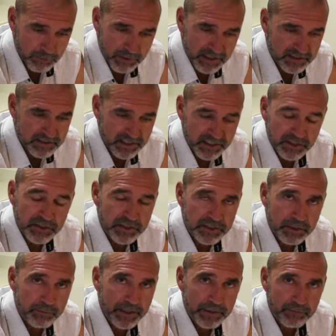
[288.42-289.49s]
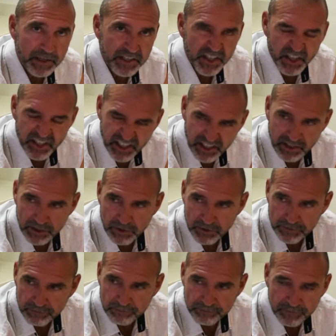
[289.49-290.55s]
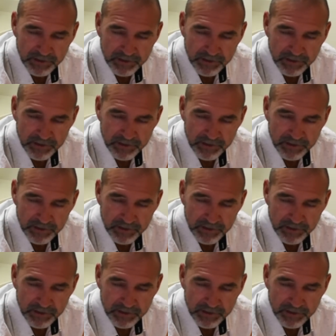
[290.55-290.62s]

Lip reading: the best I could to make my naan. I got on